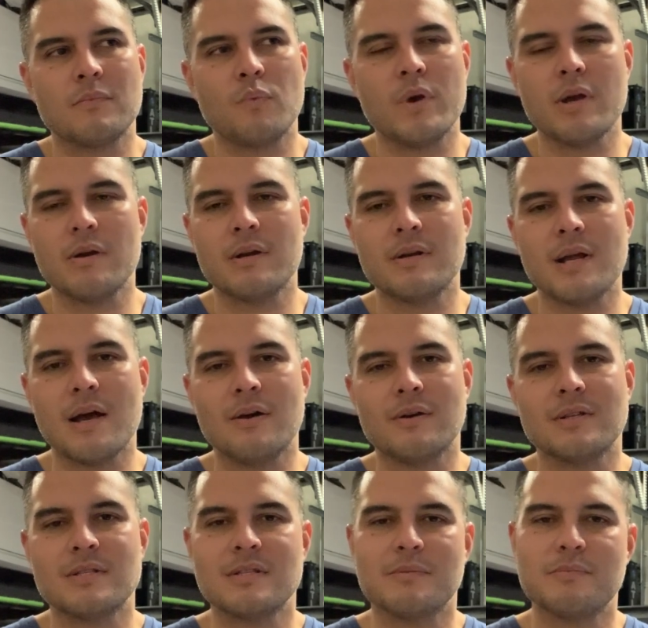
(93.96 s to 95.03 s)
We are here now
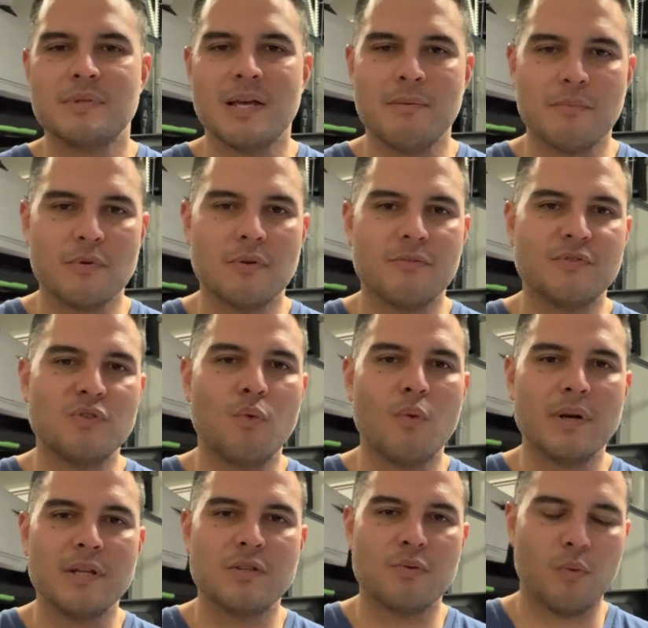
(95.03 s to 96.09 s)
in September of
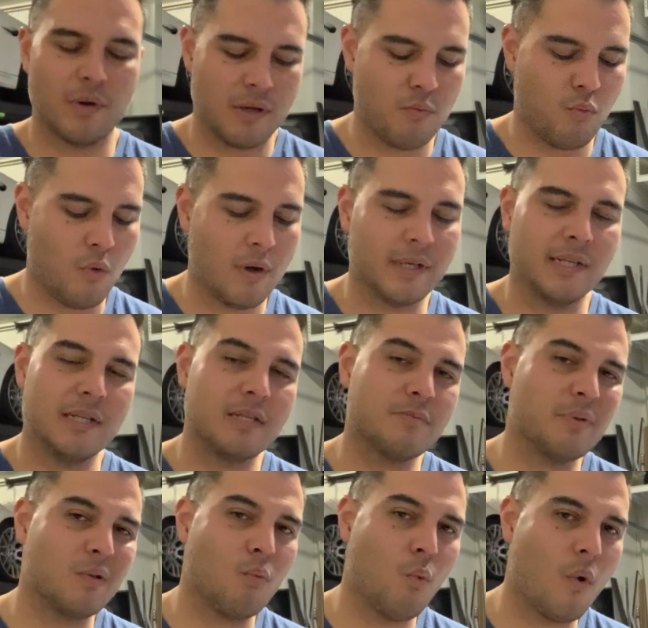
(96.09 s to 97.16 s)
2021. It has
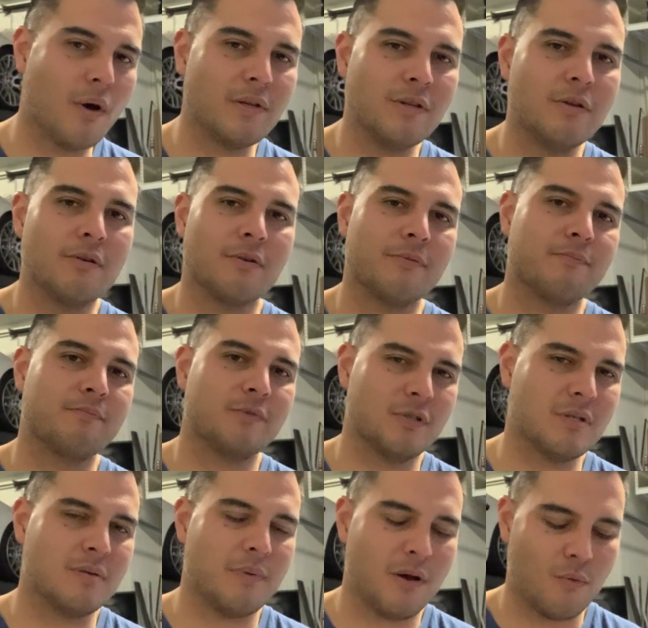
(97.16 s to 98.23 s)
been one year,
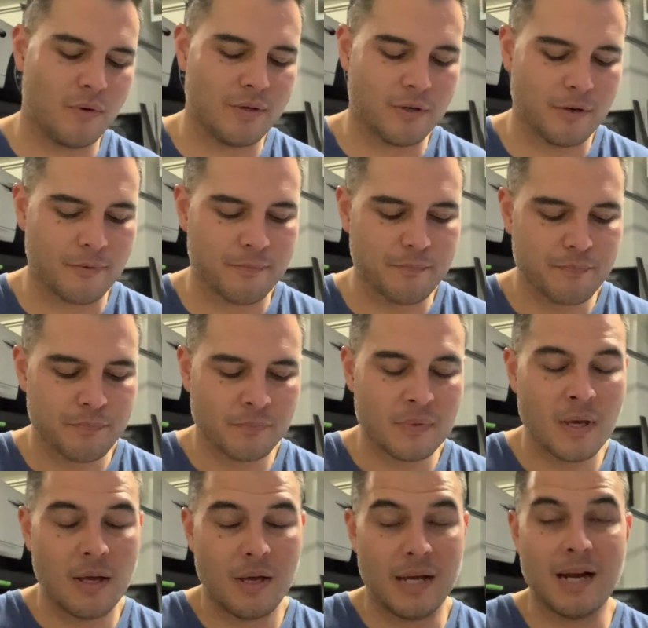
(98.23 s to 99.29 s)
just about one year,
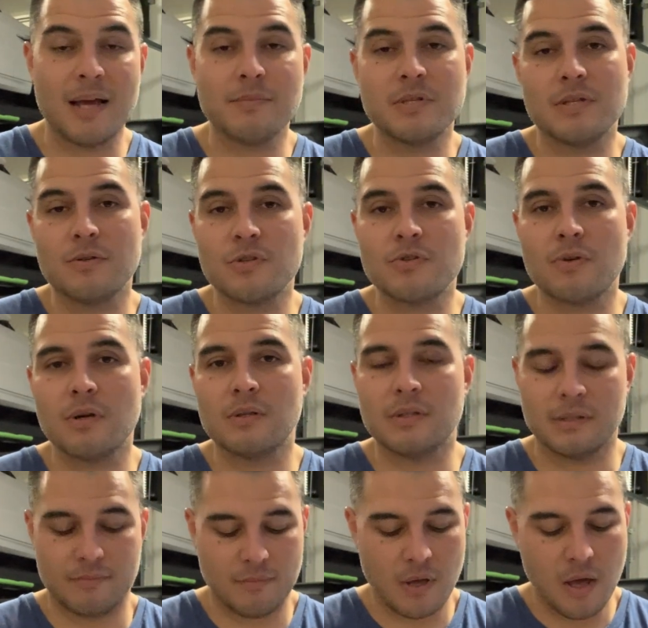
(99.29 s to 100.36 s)
and I am still
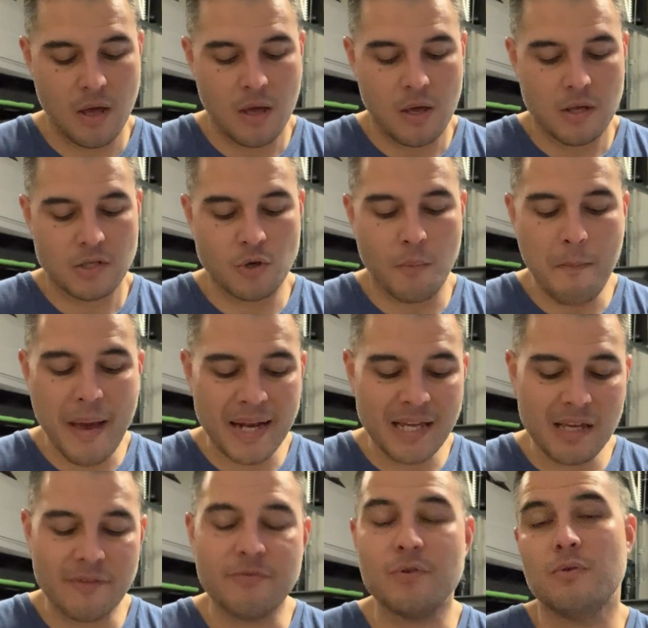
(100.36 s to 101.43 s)
struggling. So
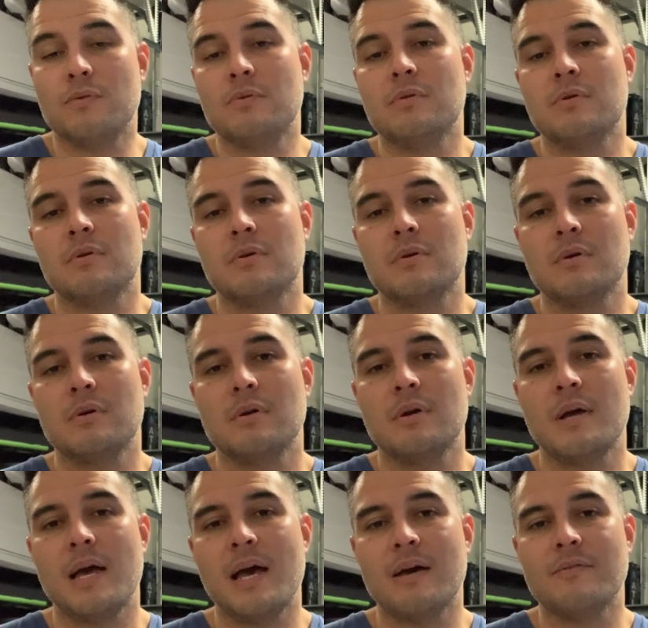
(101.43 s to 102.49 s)
many of you
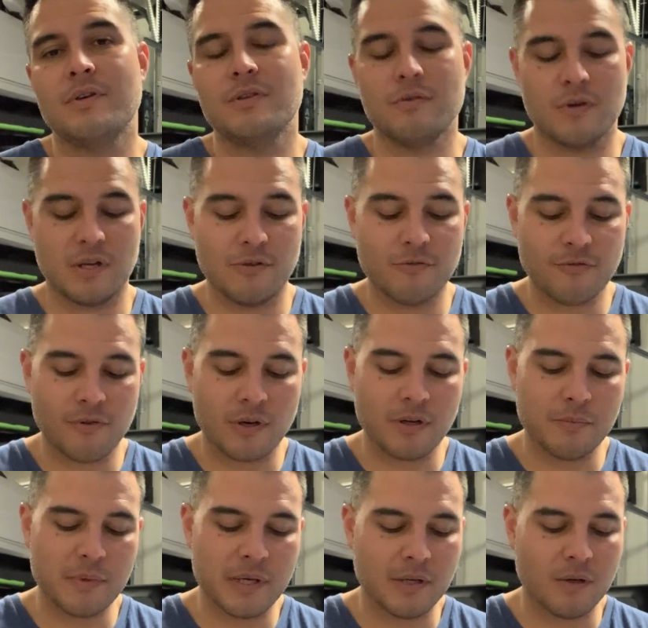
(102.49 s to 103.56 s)
have either
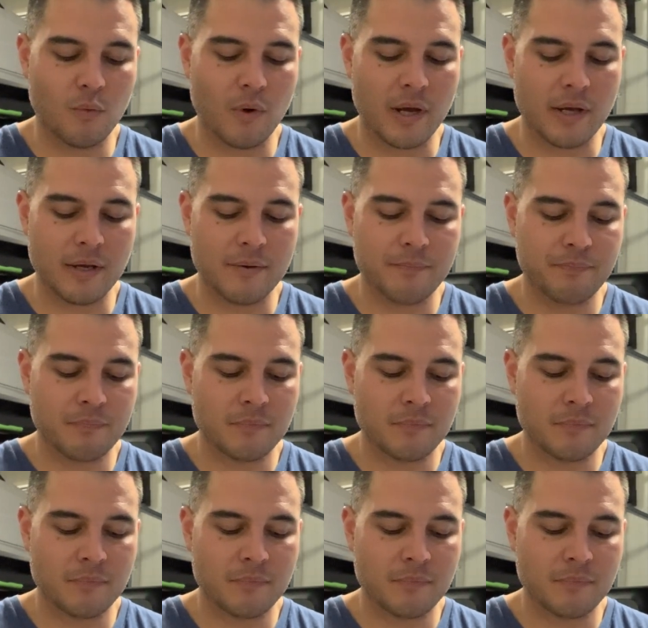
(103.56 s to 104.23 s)
confronted me in a way